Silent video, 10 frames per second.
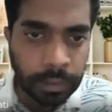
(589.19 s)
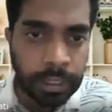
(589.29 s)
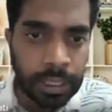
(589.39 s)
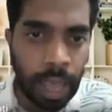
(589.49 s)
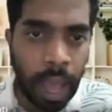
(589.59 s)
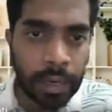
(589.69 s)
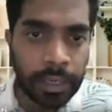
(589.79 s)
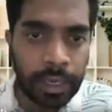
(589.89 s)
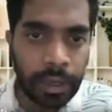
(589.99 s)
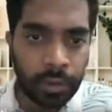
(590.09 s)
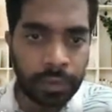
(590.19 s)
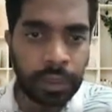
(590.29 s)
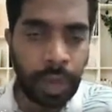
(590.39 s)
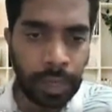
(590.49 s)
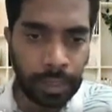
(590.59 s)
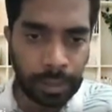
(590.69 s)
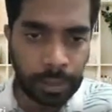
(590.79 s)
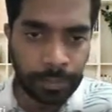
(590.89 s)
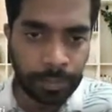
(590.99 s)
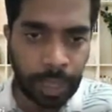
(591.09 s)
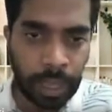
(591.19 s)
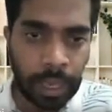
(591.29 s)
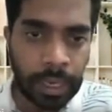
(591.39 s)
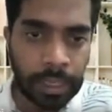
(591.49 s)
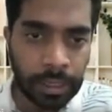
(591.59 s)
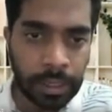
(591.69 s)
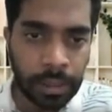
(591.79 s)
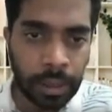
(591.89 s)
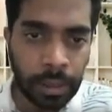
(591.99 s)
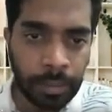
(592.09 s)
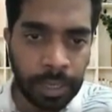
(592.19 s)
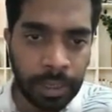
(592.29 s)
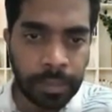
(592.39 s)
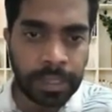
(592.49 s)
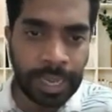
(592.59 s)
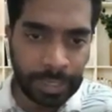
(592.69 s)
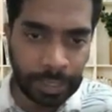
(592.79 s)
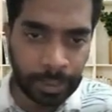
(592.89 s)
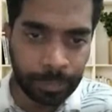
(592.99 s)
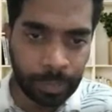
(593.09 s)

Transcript: the RNA of the virus, becomes naked.